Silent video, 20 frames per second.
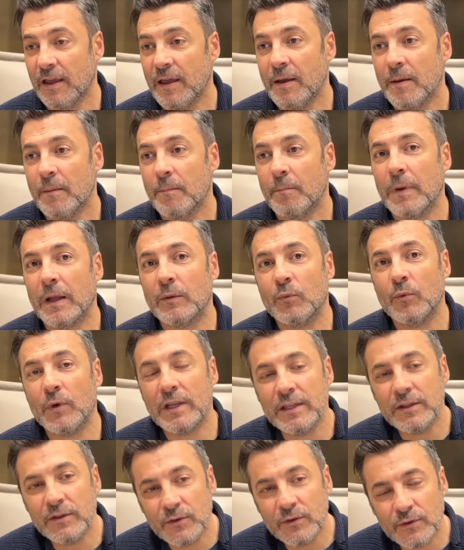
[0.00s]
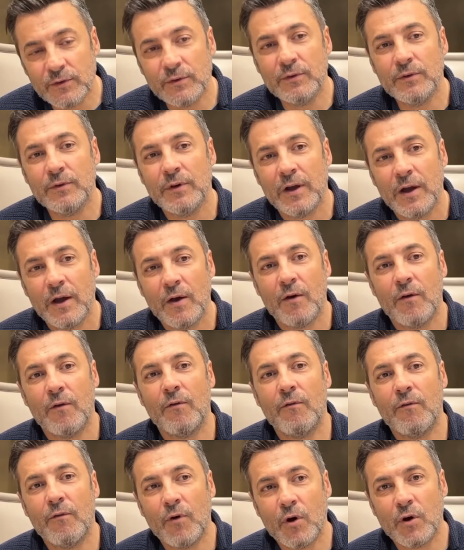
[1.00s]
but when you
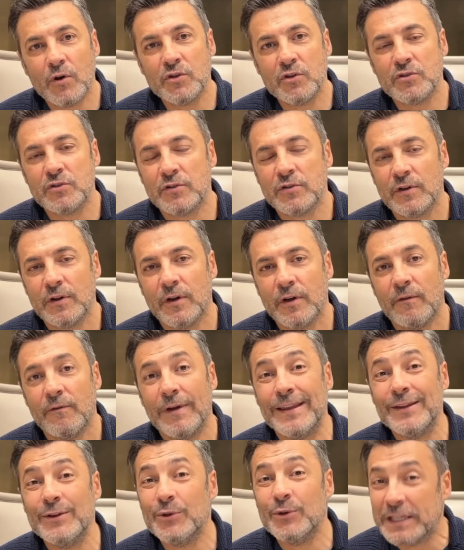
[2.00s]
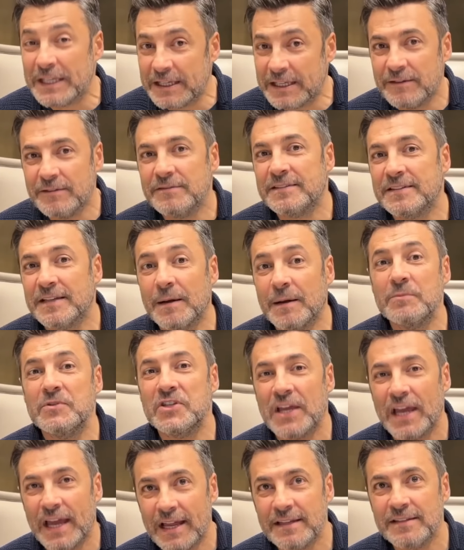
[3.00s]
watch when you give some
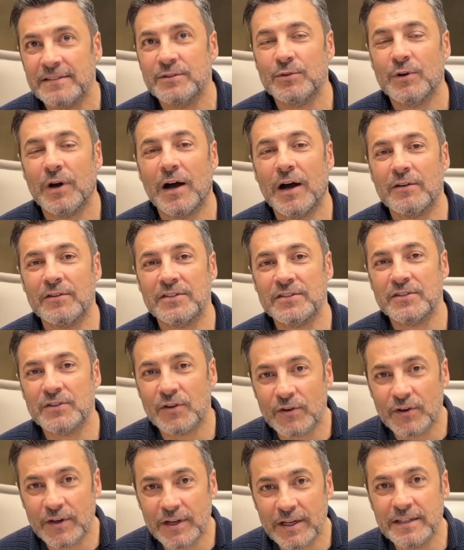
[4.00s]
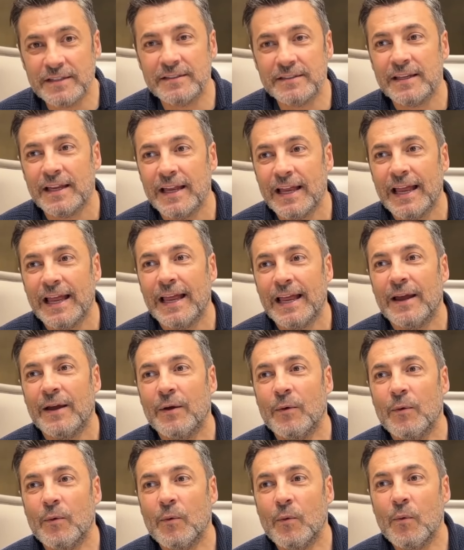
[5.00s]
chance to our stories,
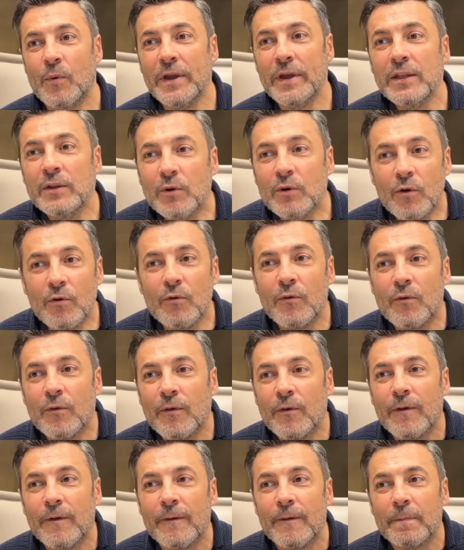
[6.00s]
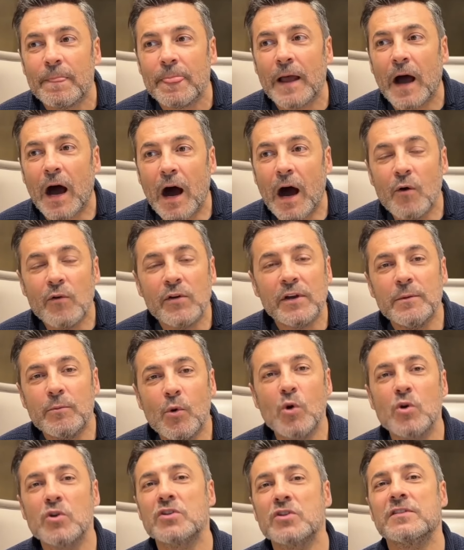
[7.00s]
we know our
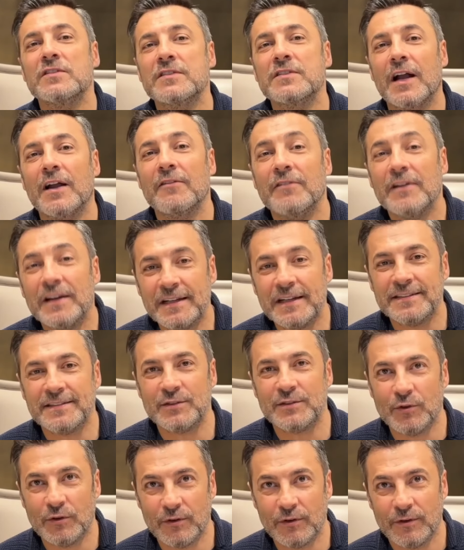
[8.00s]
emotions are very strong.